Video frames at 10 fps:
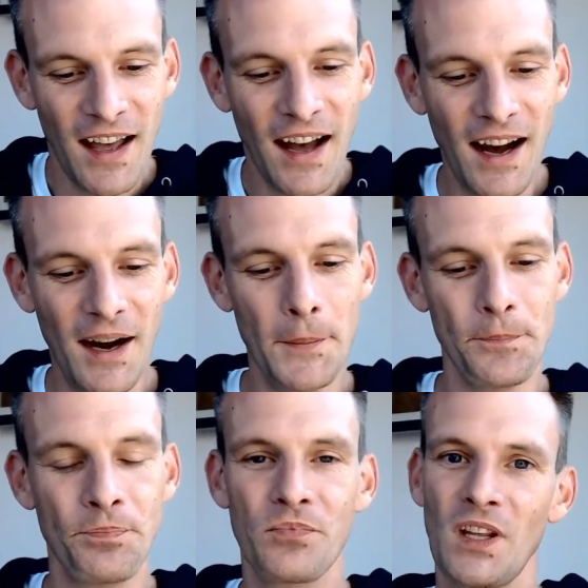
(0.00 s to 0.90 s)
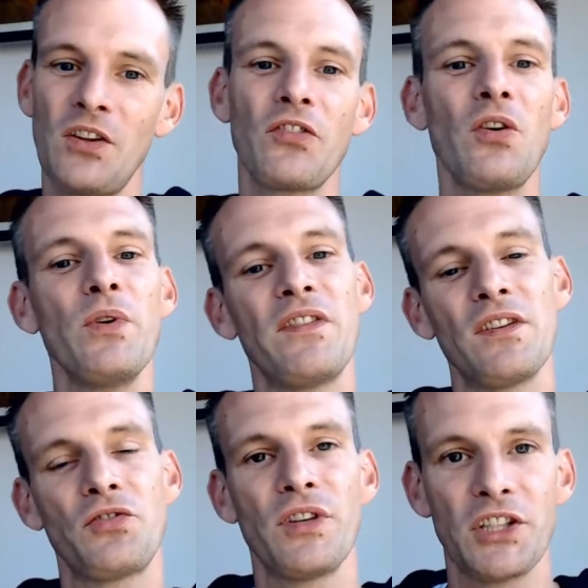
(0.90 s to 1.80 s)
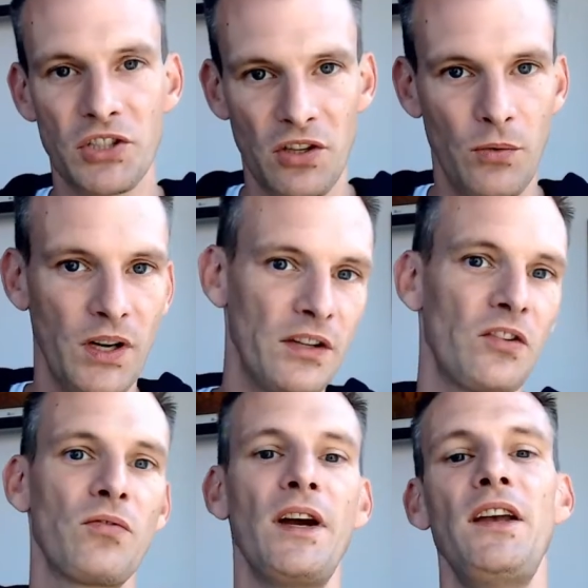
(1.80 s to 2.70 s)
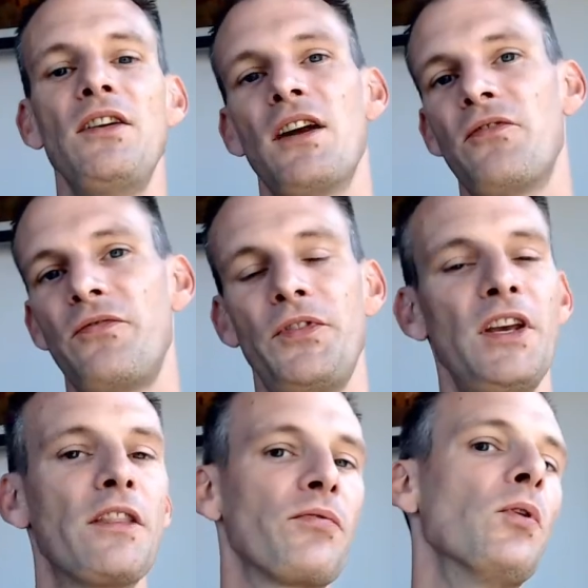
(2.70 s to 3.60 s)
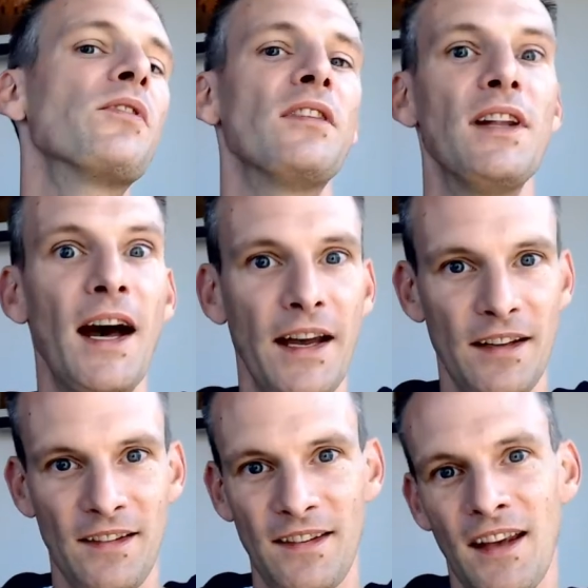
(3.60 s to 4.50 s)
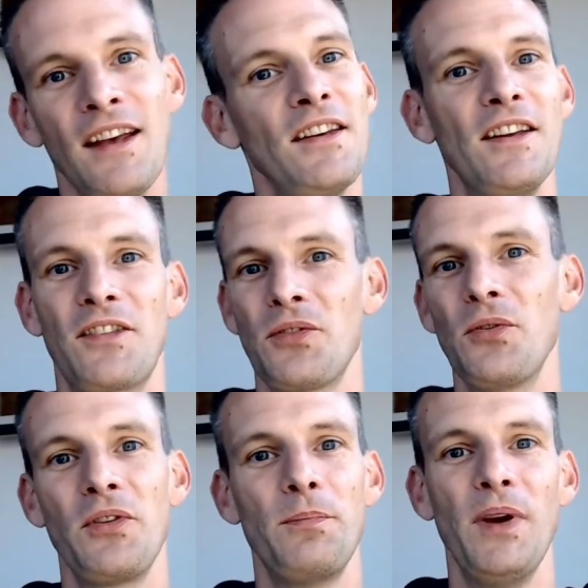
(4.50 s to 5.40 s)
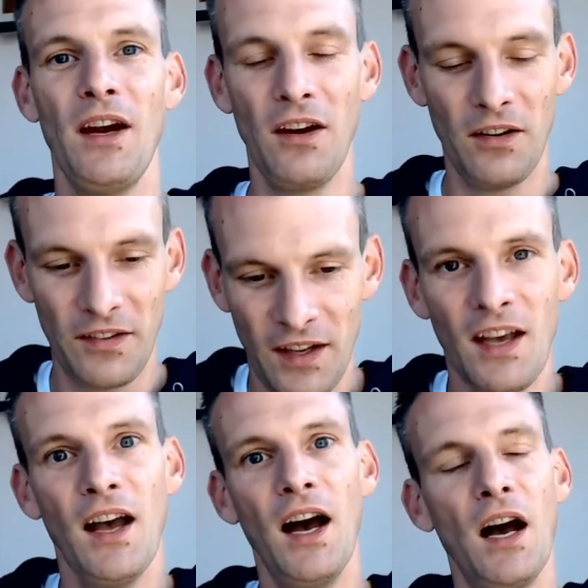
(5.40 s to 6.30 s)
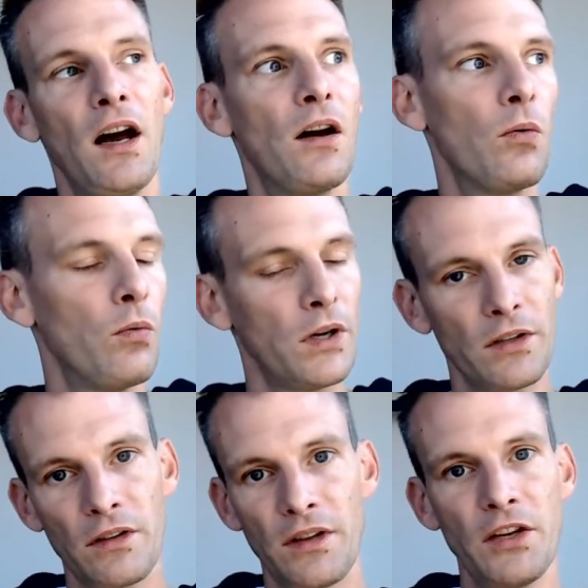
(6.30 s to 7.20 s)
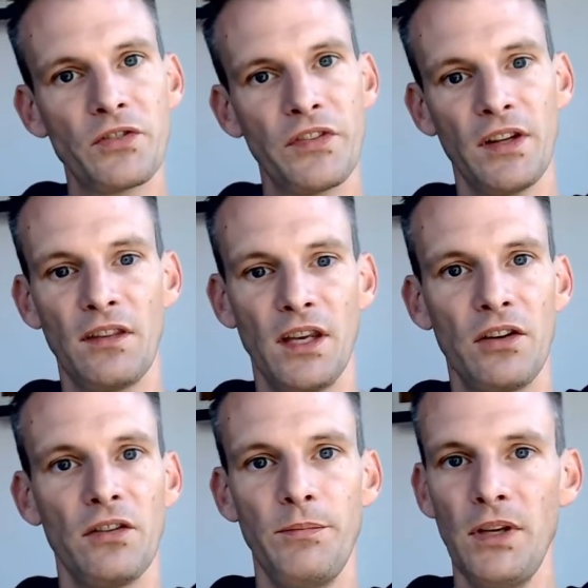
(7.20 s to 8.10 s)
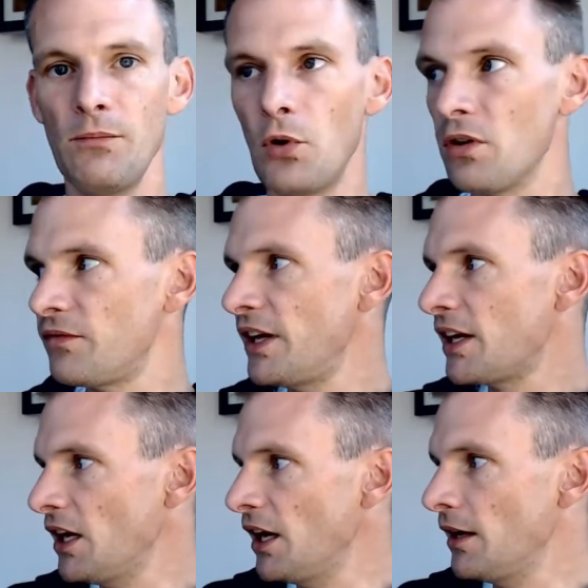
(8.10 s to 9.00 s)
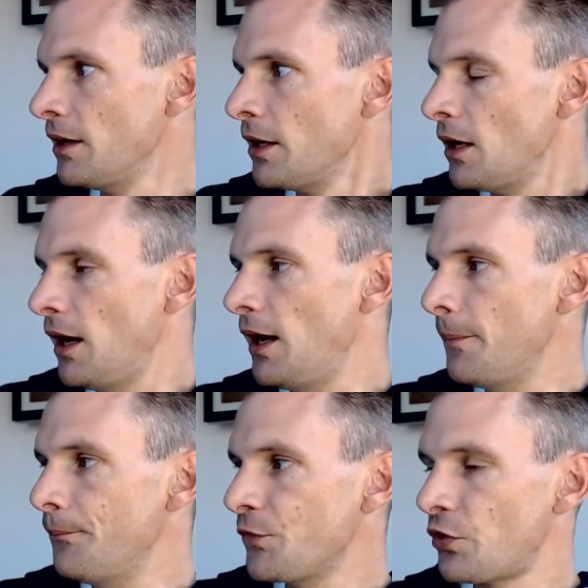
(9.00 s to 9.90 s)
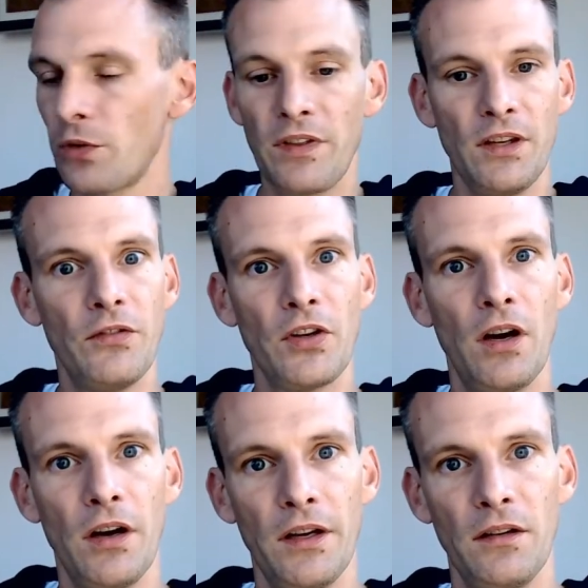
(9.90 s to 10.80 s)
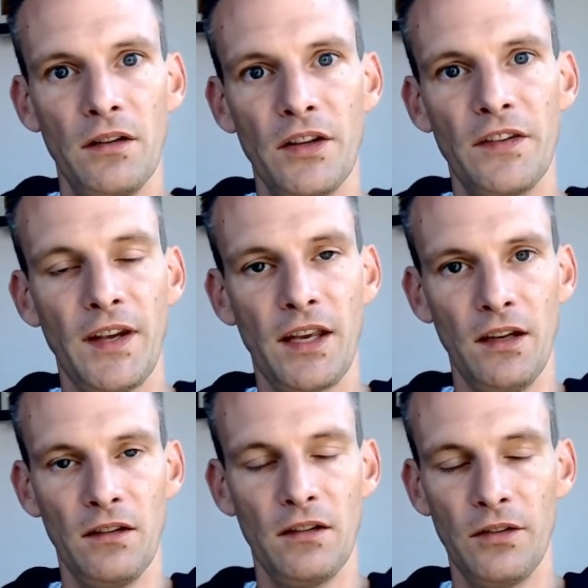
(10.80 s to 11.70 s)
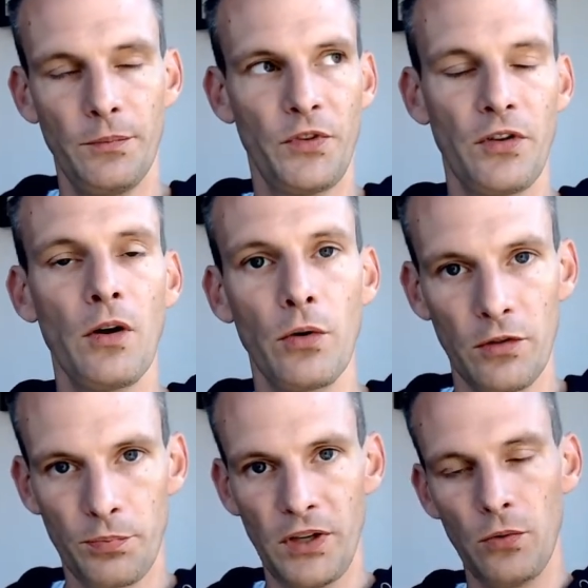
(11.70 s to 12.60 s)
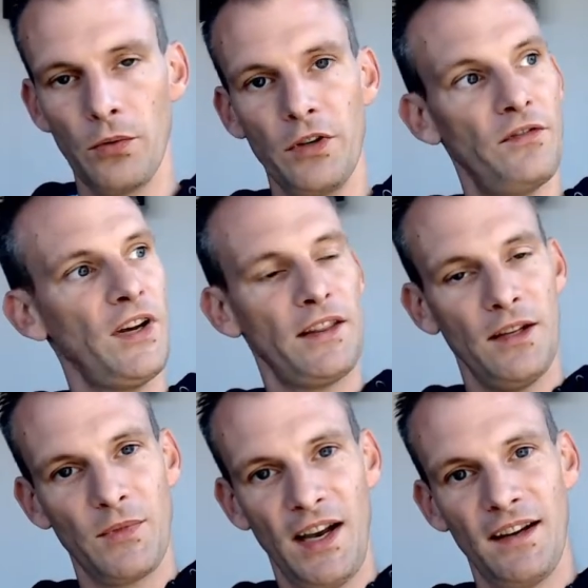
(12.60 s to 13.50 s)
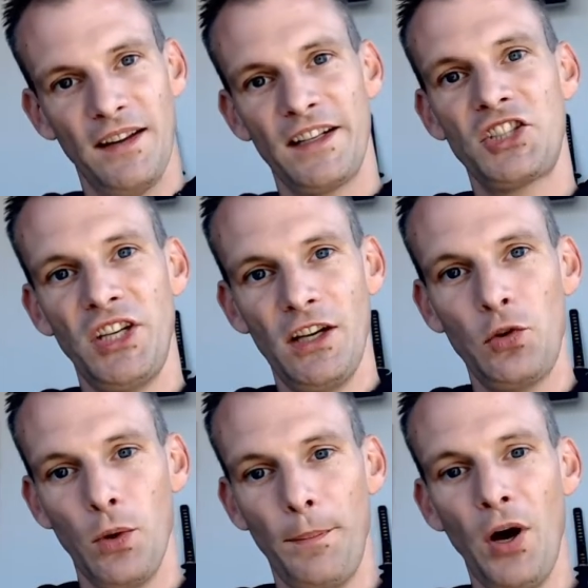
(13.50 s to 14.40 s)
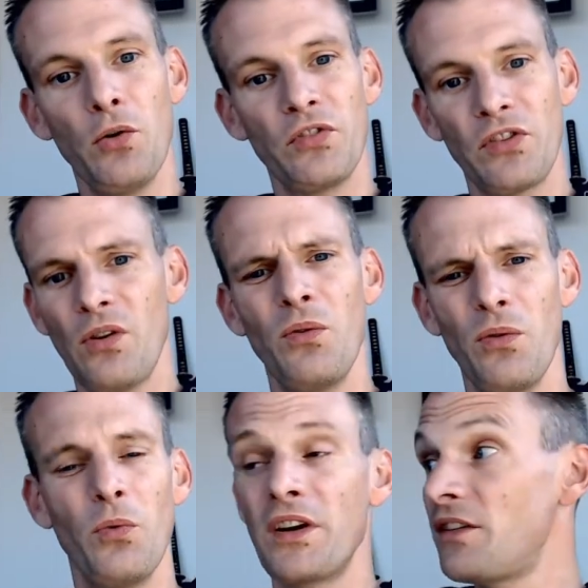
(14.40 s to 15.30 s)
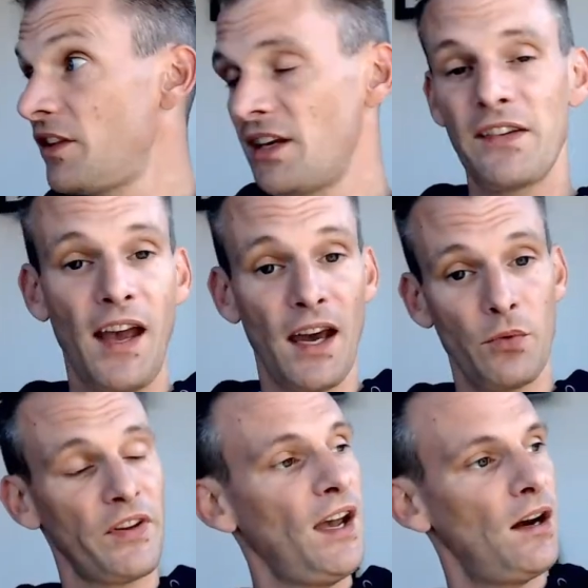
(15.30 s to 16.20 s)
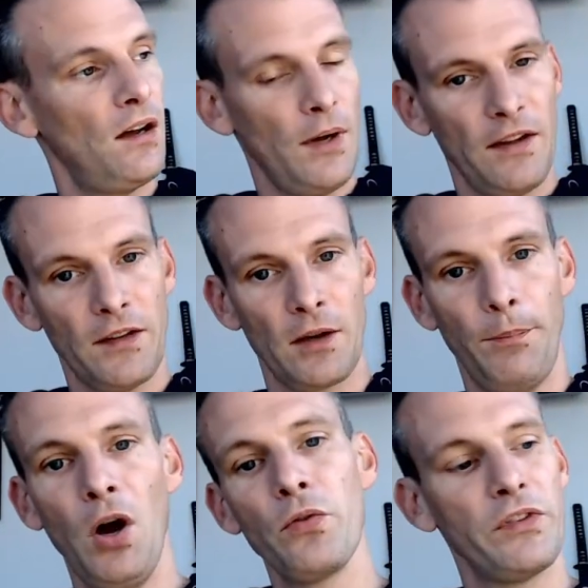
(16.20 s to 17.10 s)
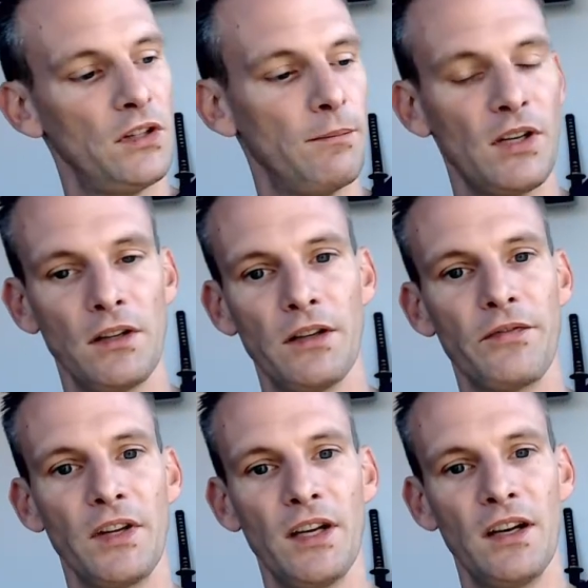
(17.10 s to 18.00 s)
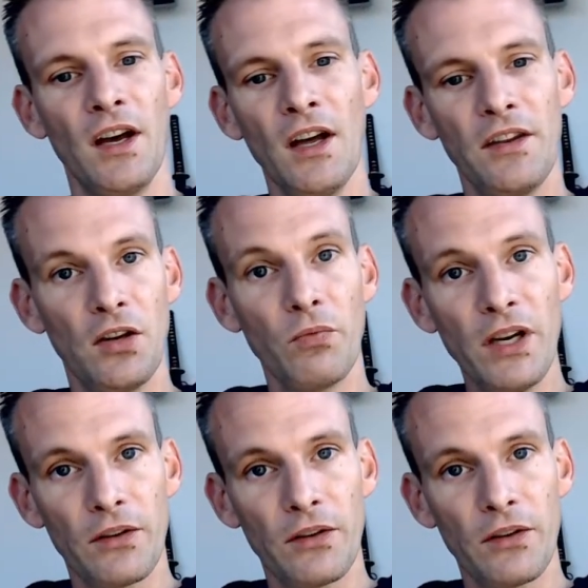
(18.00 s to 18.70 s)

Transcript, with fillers: Um, there's always the traditional ones, right? You got to you get thrown to the lions, you get thrown to the bears. Uh, one interesting thing could be more of like a um, the sort of thing you saw in the second the Star Wars prequel, where you've got them kind of like chained to a post. So one of the things I had was I had a I stuck a post in the middle of the the arena